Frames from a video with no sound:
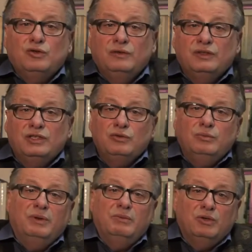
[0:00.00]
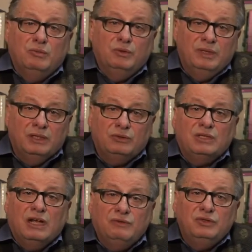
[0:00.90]
Soviets at first were led
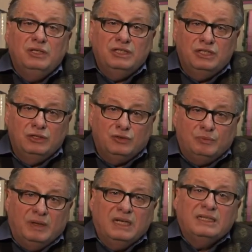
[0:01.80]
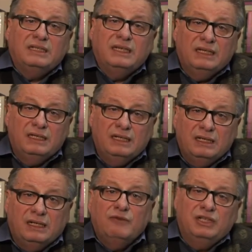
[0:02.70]
by the reformist left,
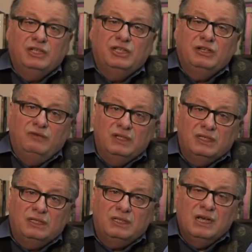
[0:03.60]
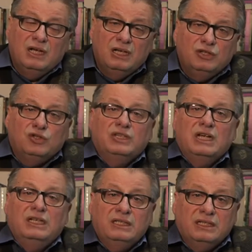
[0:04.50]
Mensheviks and
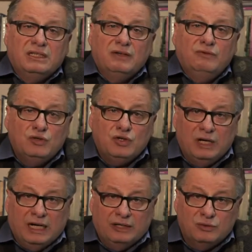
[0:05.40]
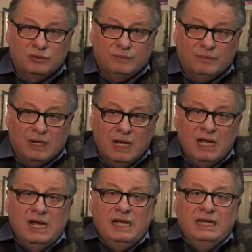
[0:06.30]
revolutionary socialists.
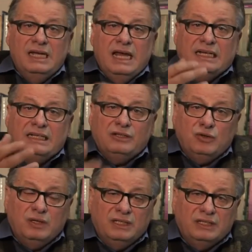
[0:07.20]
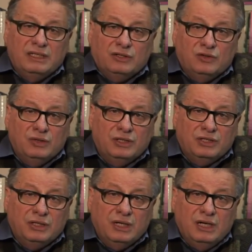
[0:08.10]
And these organizations
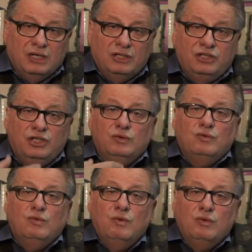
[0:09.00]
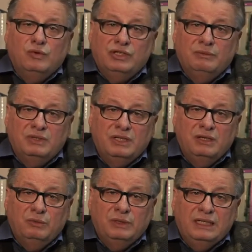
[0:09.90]
had the conception of
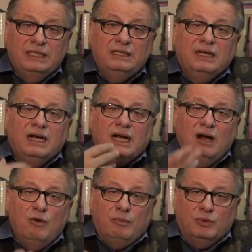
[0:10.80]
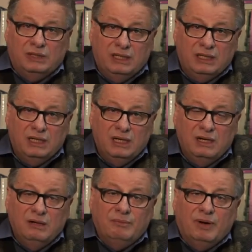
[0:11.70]
handing over power
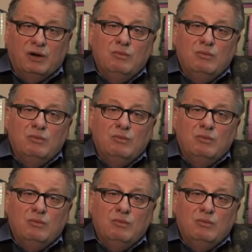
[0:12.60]
to a